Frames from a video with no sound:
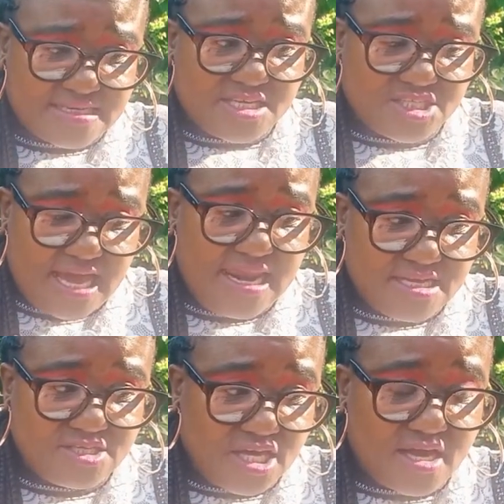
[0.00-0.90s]
and
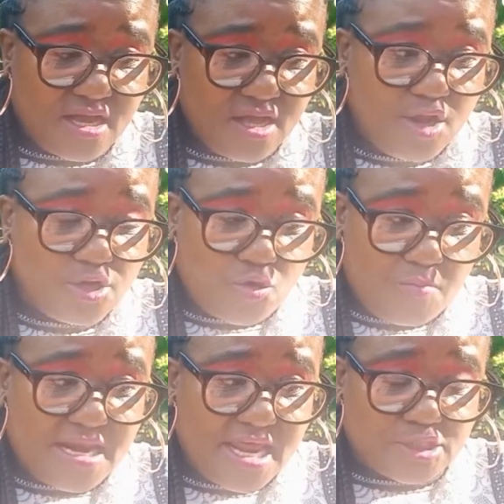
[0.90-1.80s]
challenging to
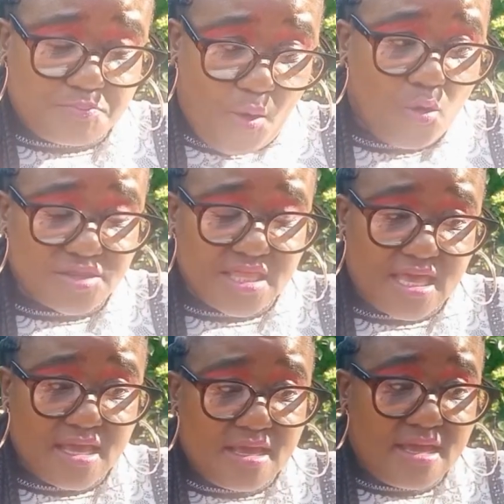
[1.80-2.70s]
manage both
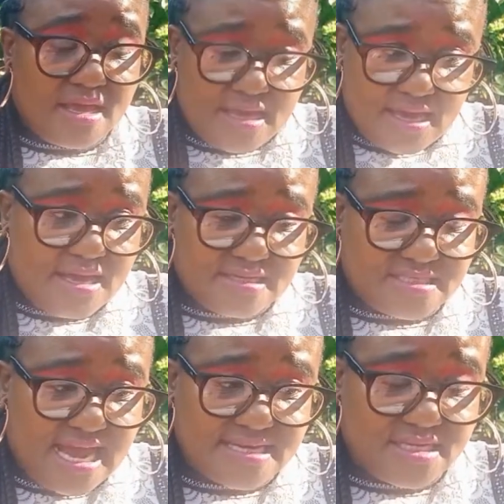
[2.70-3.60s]

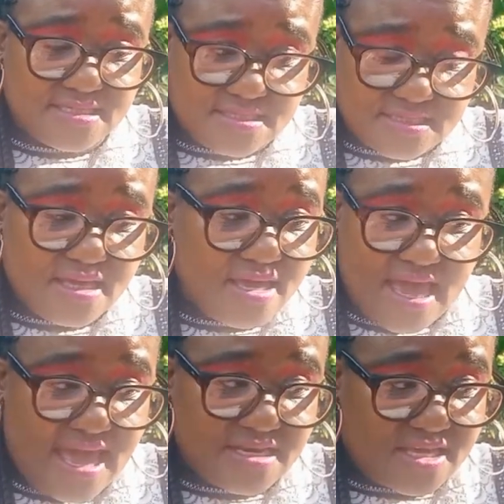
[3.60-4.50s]
studies
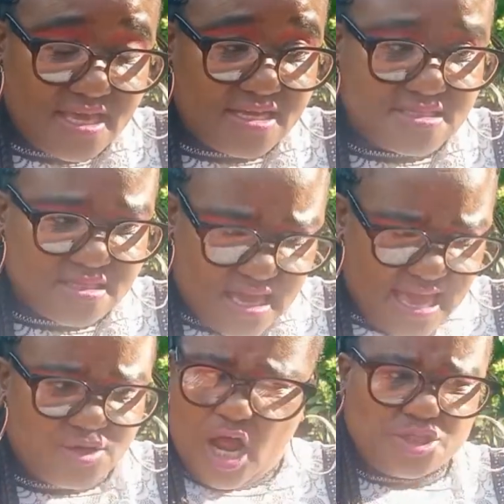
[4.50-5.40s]
and kids
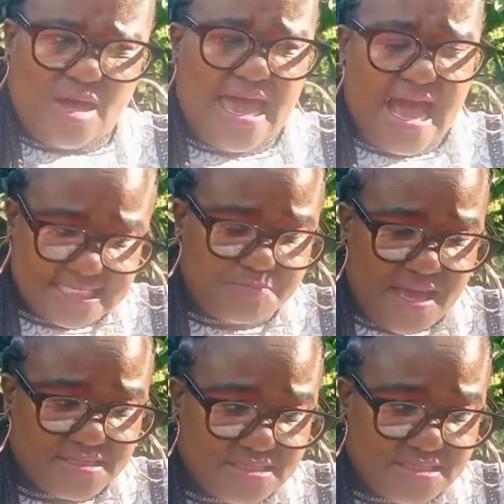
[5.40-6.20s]
and also a husband.